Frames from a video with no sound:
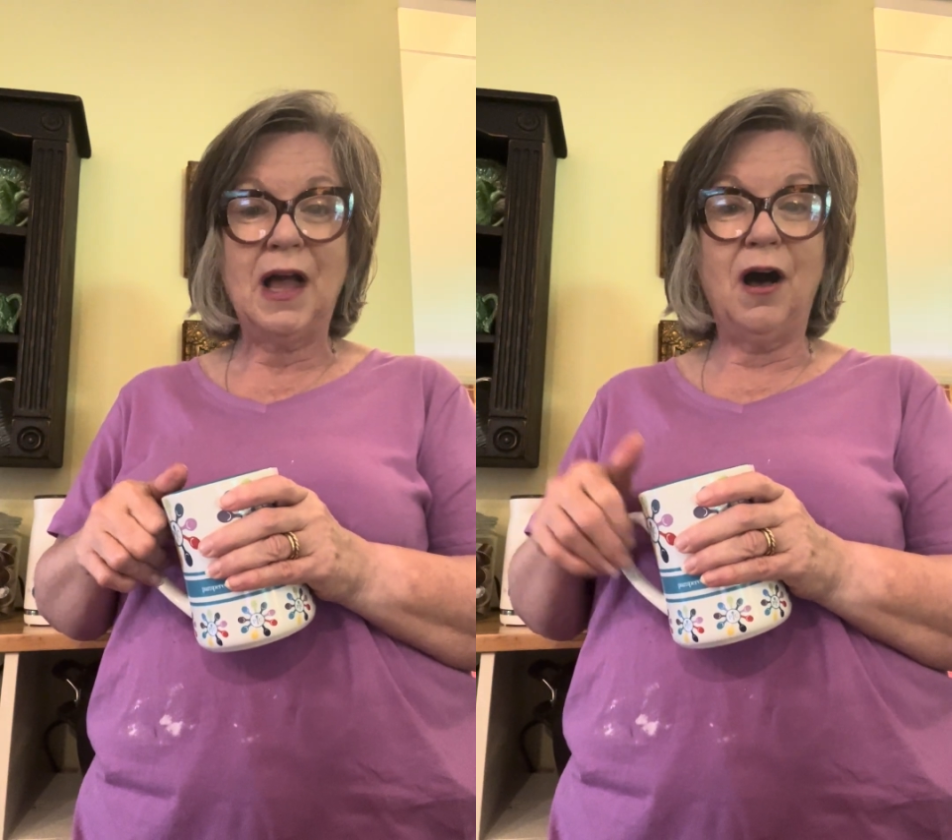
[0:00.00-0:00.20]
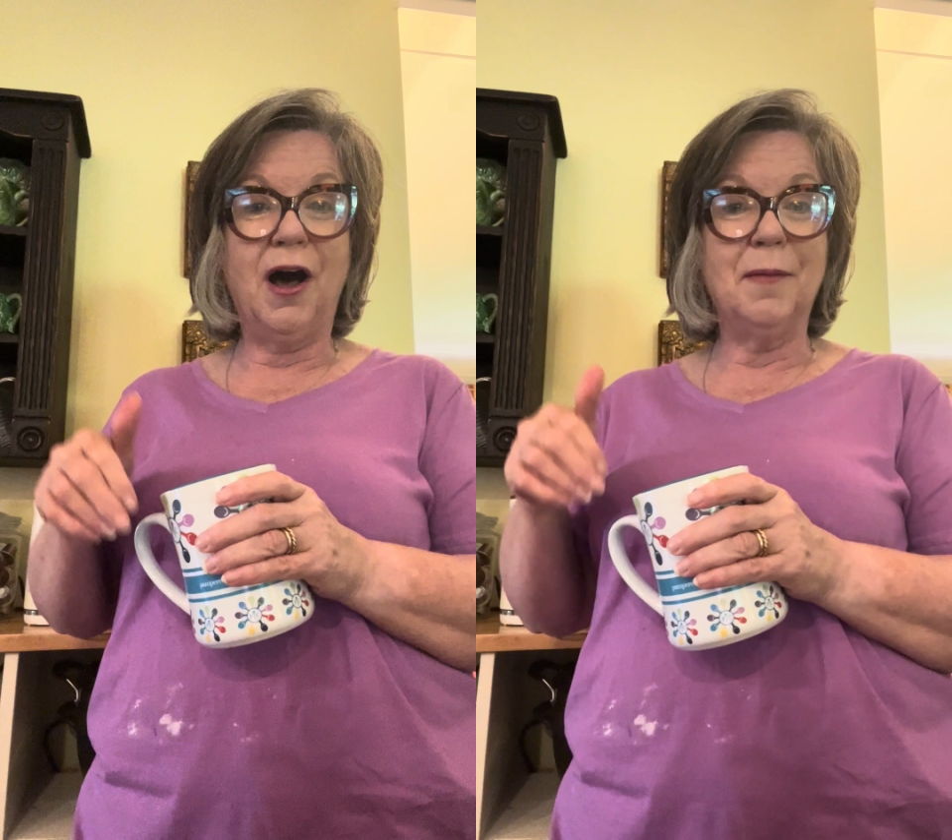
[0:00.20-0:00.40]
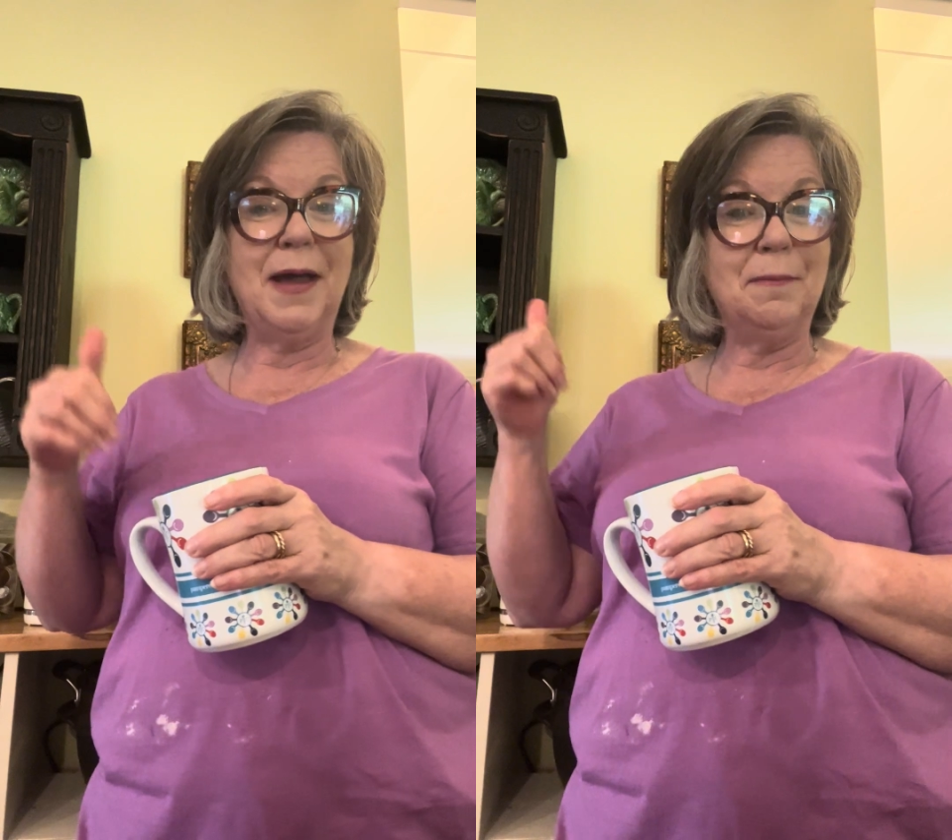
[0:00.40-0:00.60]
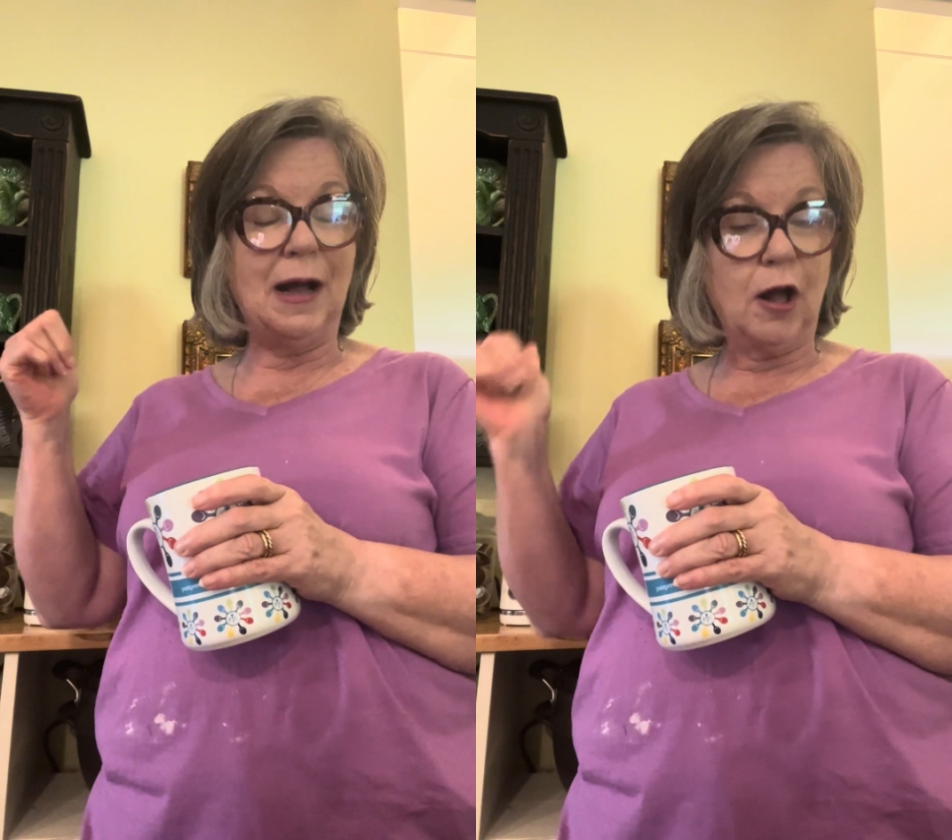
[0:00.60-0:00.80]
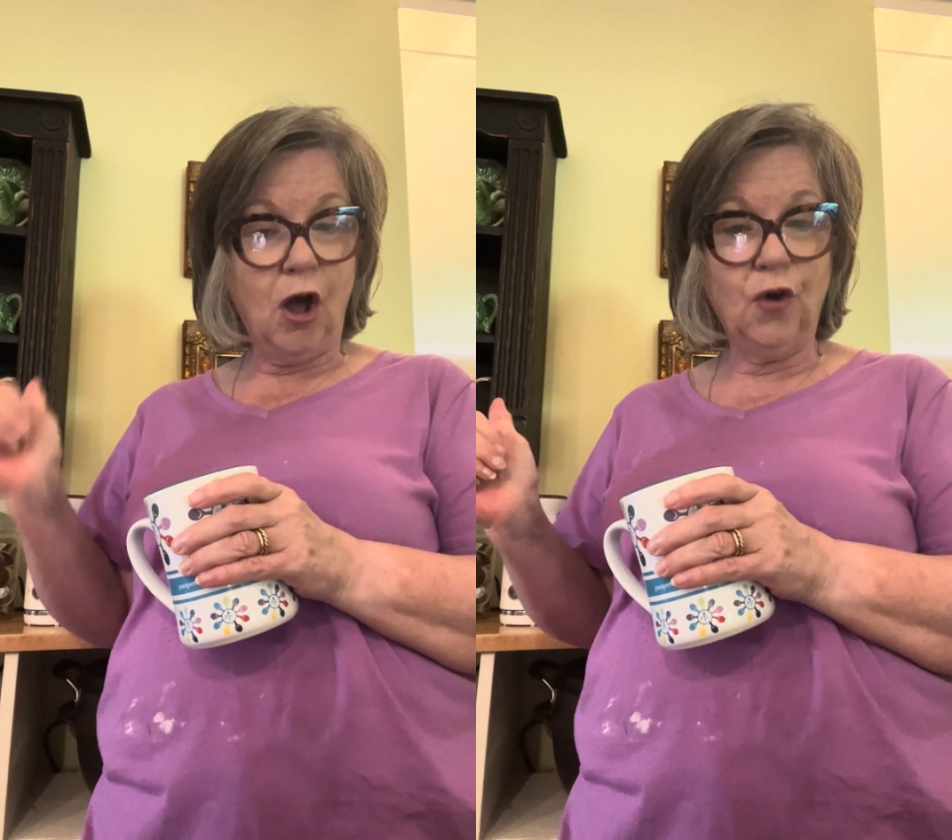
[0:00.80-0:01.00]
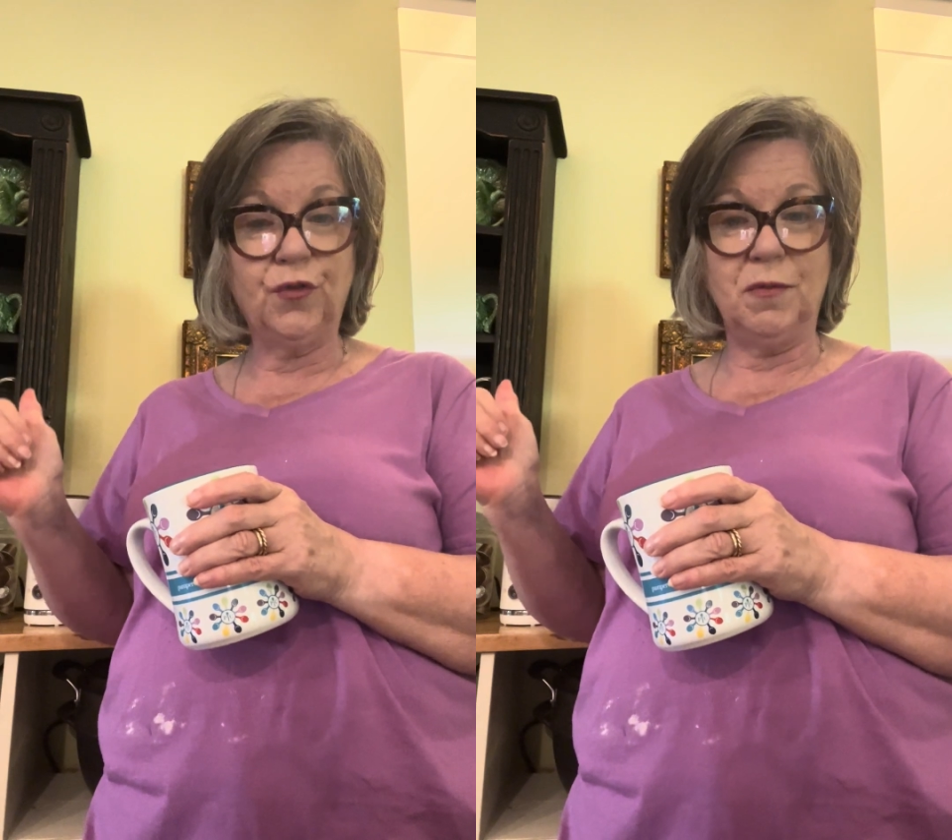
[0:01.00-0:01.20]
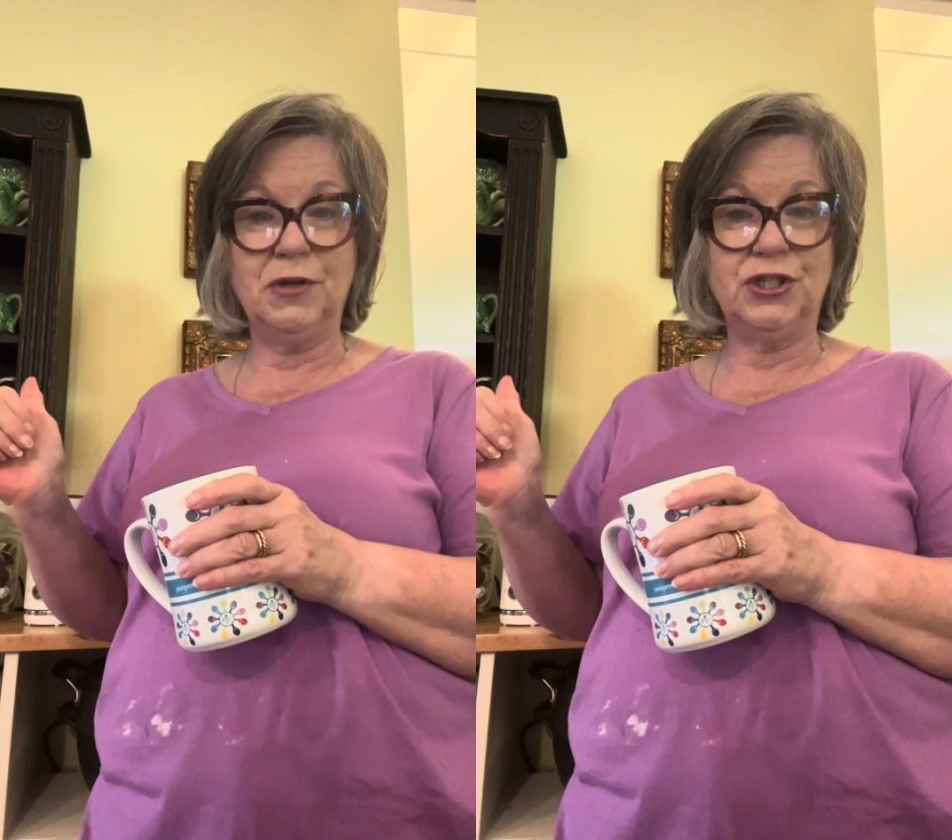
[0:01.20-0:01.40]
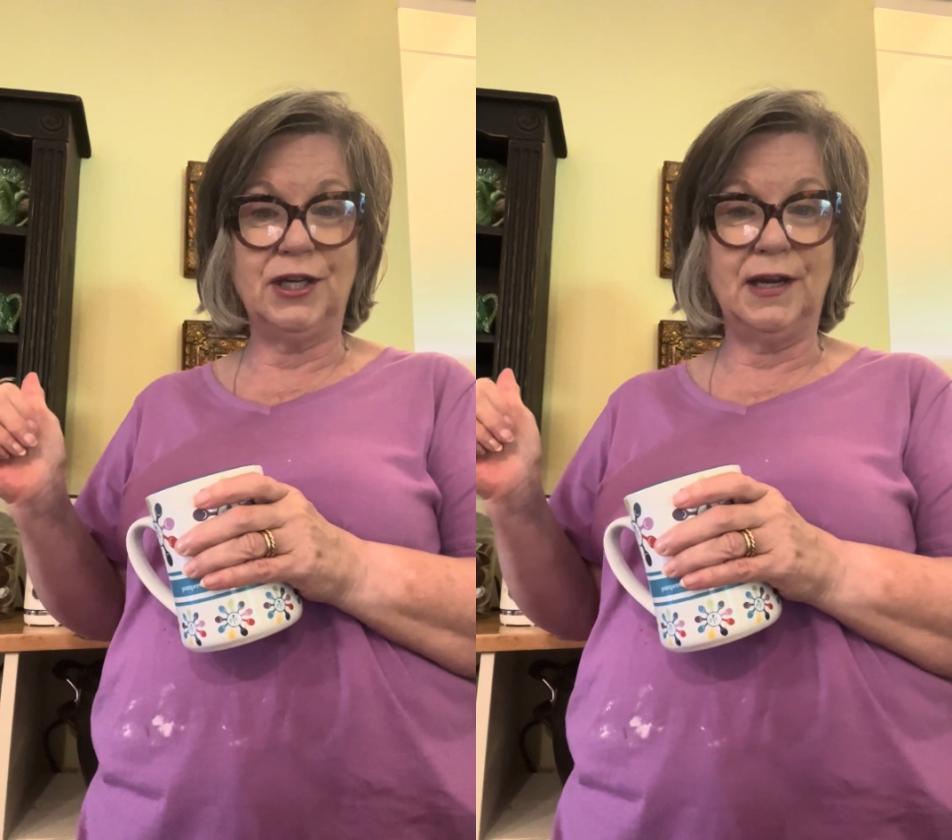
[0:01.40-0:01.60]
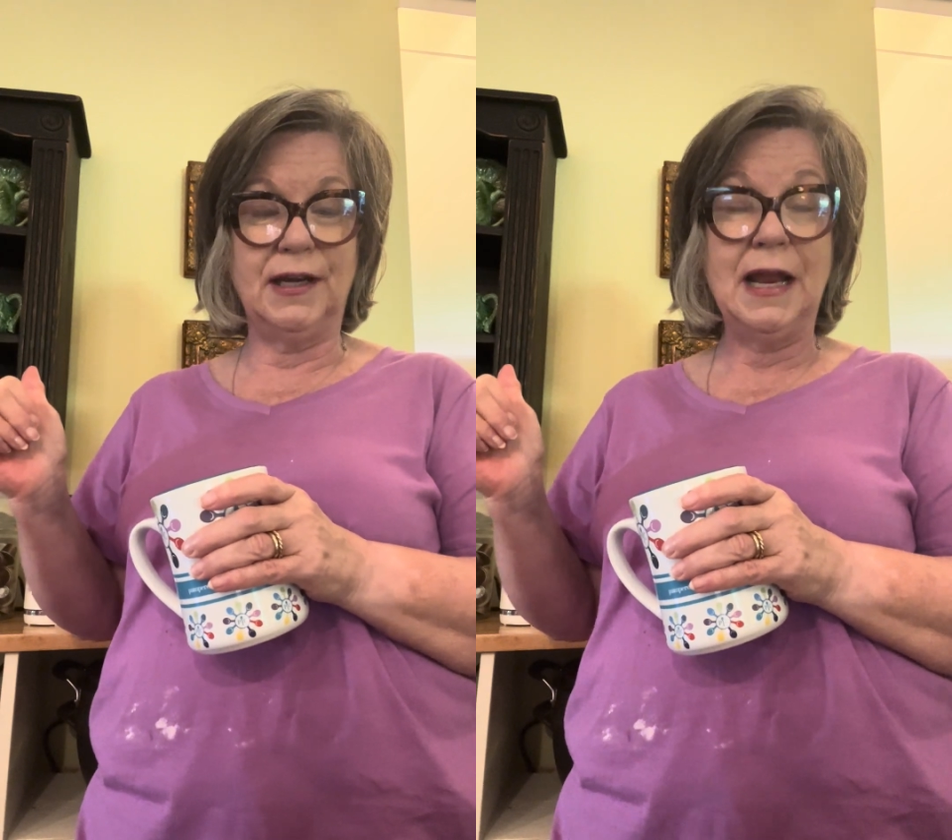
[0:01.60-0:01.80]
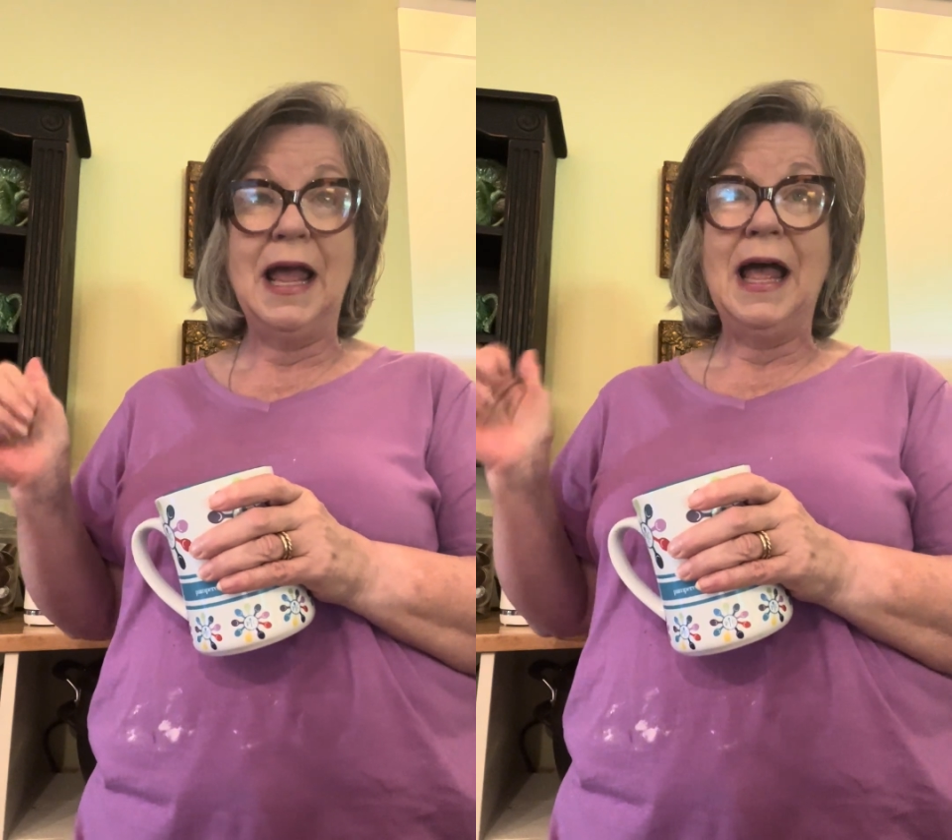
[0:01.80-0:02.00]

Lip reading: and my coffee machine,